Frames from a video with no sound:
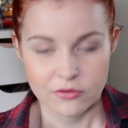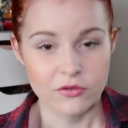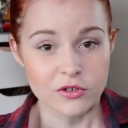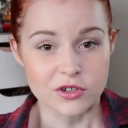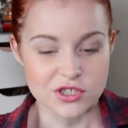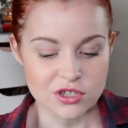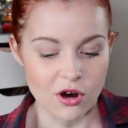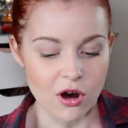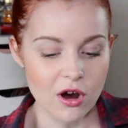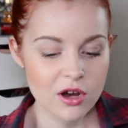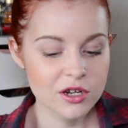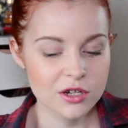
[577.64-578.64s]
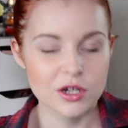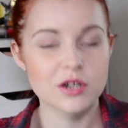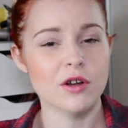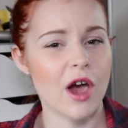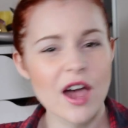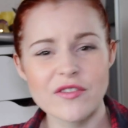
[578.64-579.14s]
For a start.
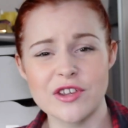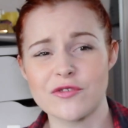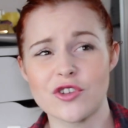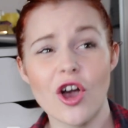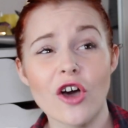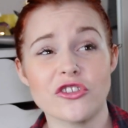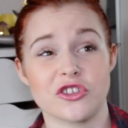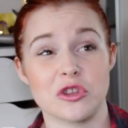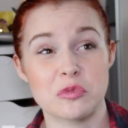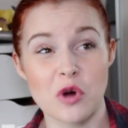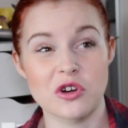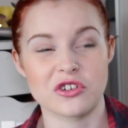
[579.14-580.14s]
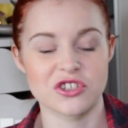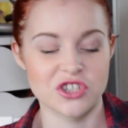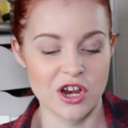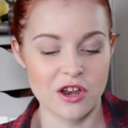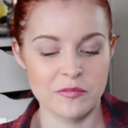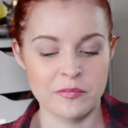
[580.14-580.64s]
I haven't even gotten to the product
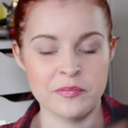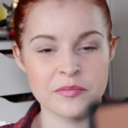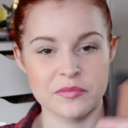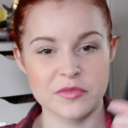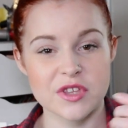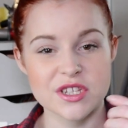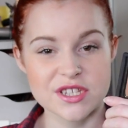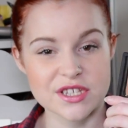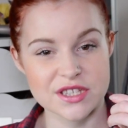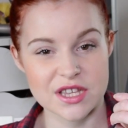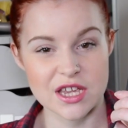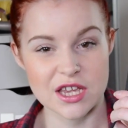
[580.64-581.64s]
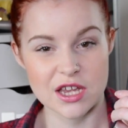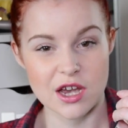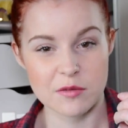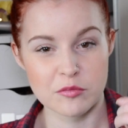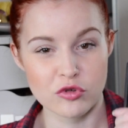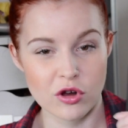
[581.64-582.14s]
yet. And this is
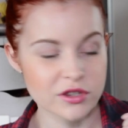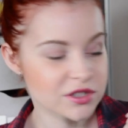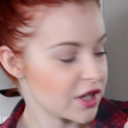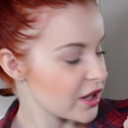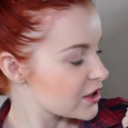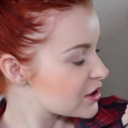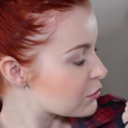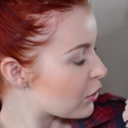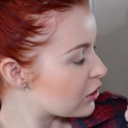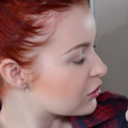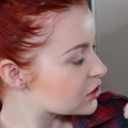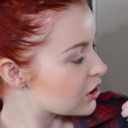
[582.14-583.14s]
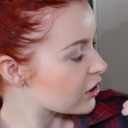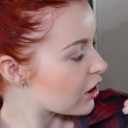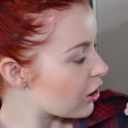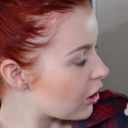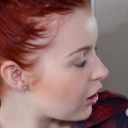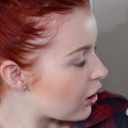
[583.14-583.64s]
the bronzer. This is what it looks like.
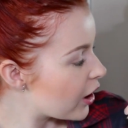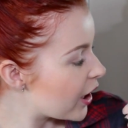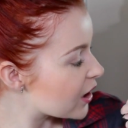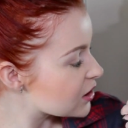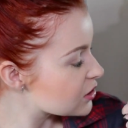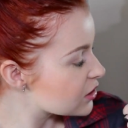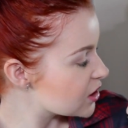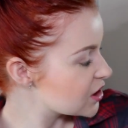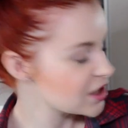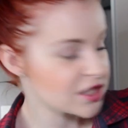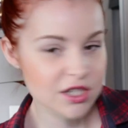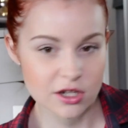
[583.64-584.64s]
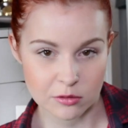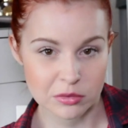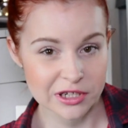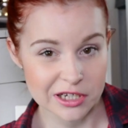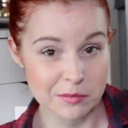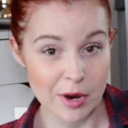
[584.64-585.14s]
This is a
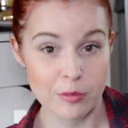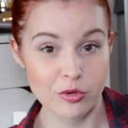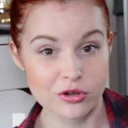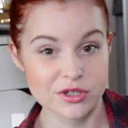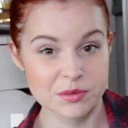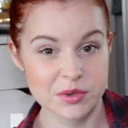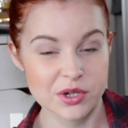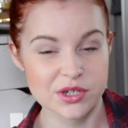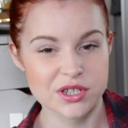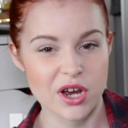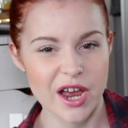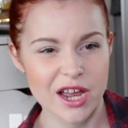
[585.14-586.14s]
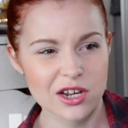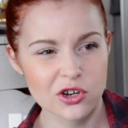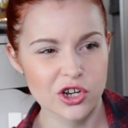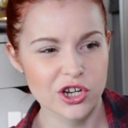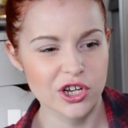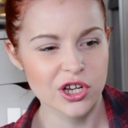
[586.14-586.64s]
completely matte bronzer because I had a
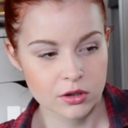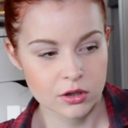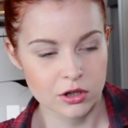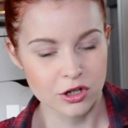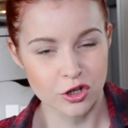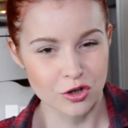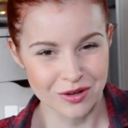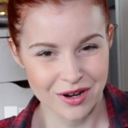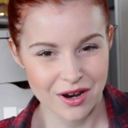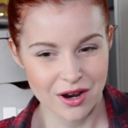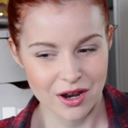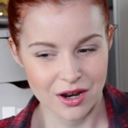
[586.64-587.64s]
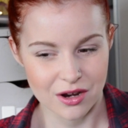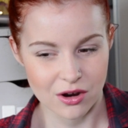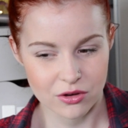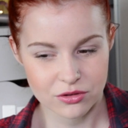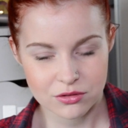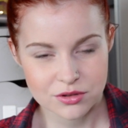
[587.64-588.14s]
look at Laguna and
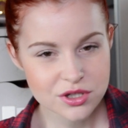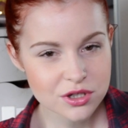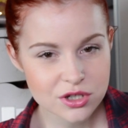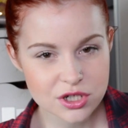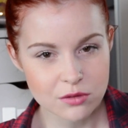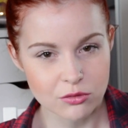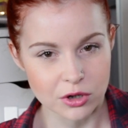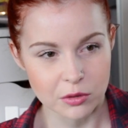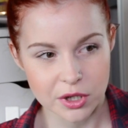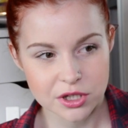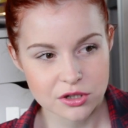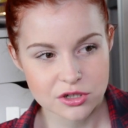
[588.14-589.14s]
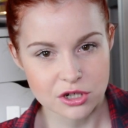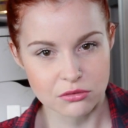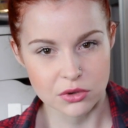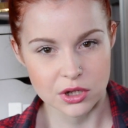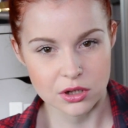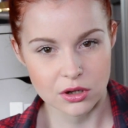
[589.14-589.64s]
I thought it was too shimmery, way too
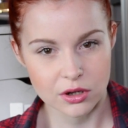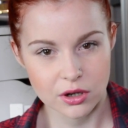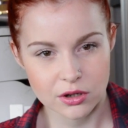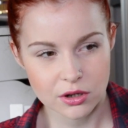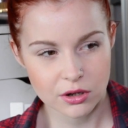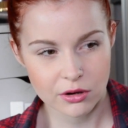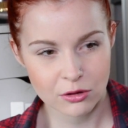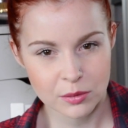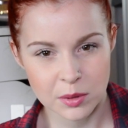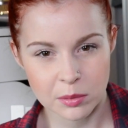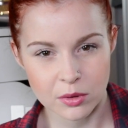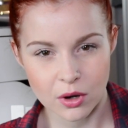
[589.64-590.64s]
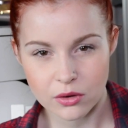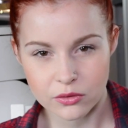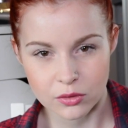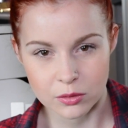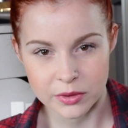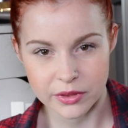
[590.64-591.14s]
shimmery. Like, I don't know how people
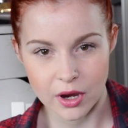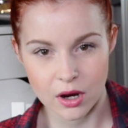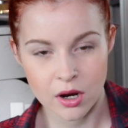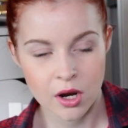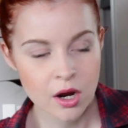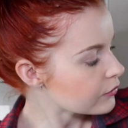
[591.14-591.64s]
contour with that.